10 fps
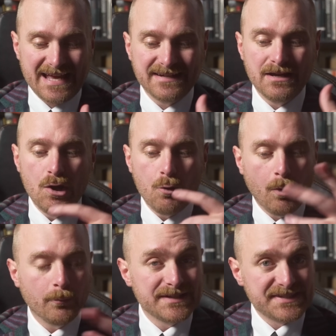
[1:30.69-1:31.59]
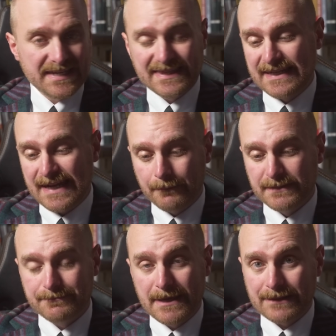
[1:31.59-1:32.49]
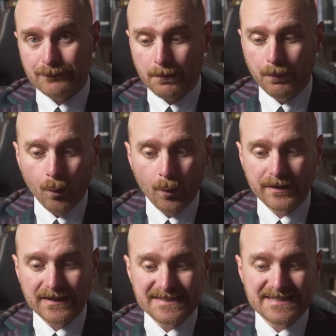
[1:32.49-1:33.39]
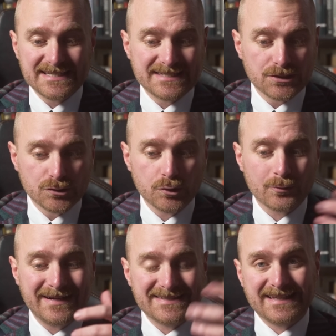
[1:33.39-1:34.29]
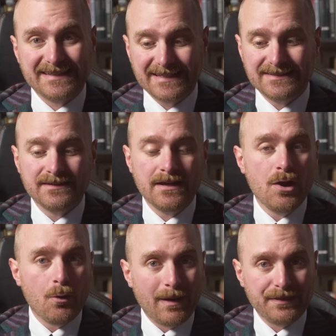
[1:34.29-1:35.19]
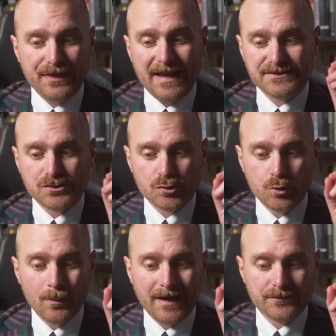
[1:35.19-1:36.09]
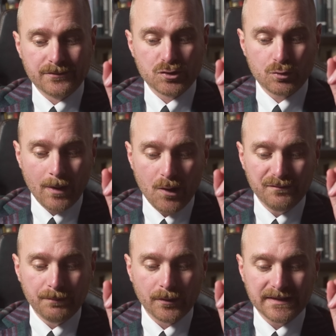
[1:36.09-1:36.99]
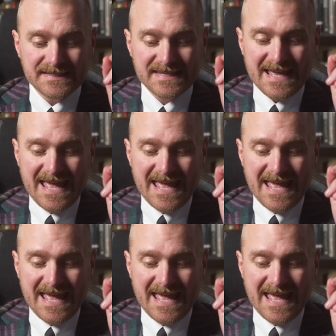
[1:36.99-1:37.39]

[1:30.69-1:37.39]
And what we see the numbers being reported is that Ukraine's collected 1,212 bodies